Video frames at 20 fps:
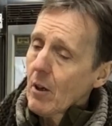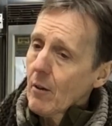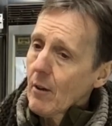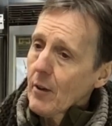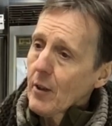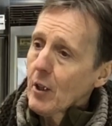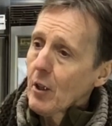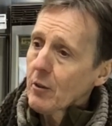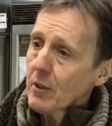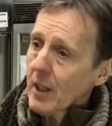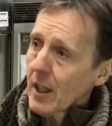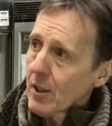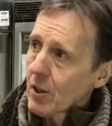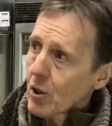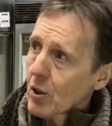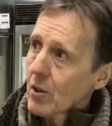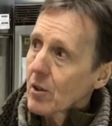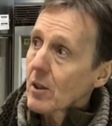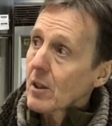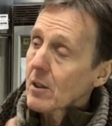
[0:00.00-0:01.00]
are other
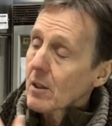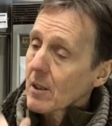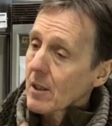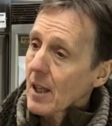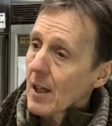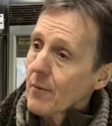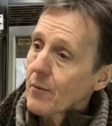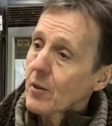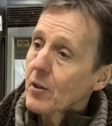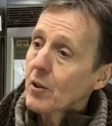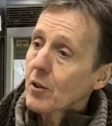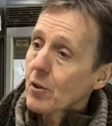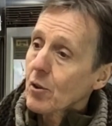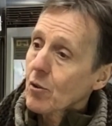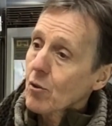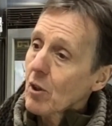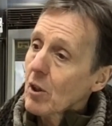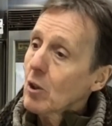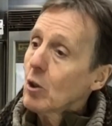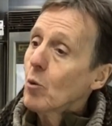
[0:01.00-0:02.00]
locations in Stafford that
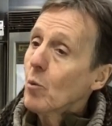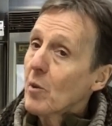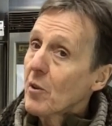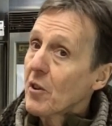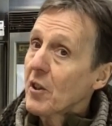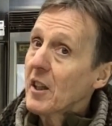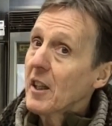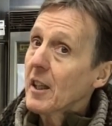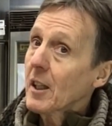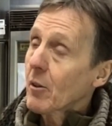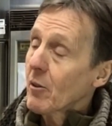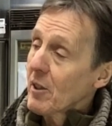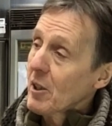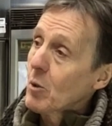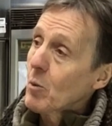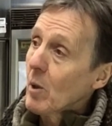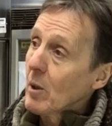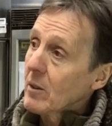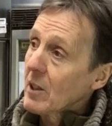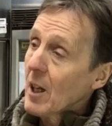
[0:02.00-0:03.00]
struggle with the
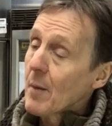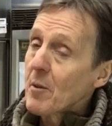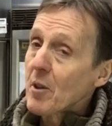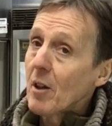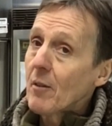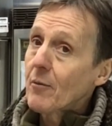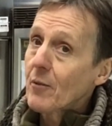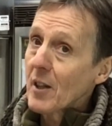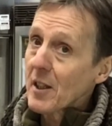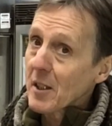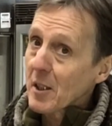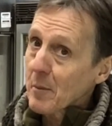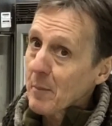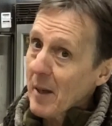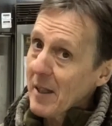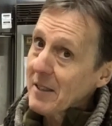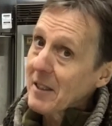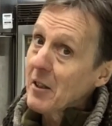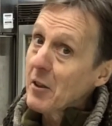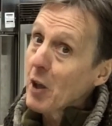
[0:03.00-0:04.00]
increased dwell time that our friends
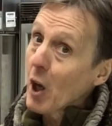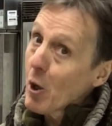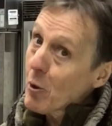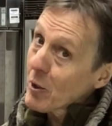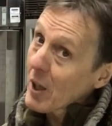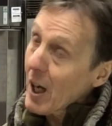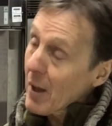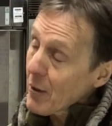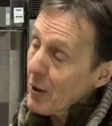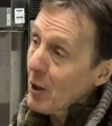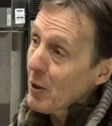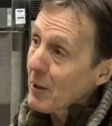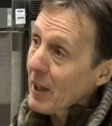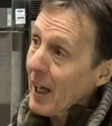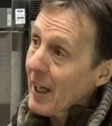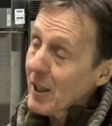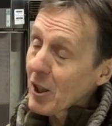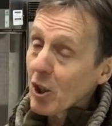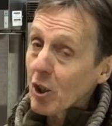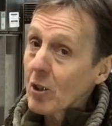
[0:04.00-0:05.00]
spend in those other
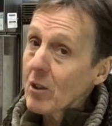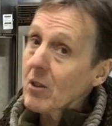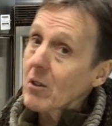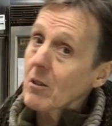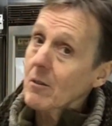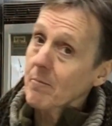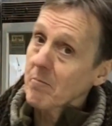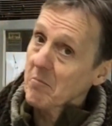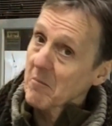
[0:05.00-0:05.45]
locations.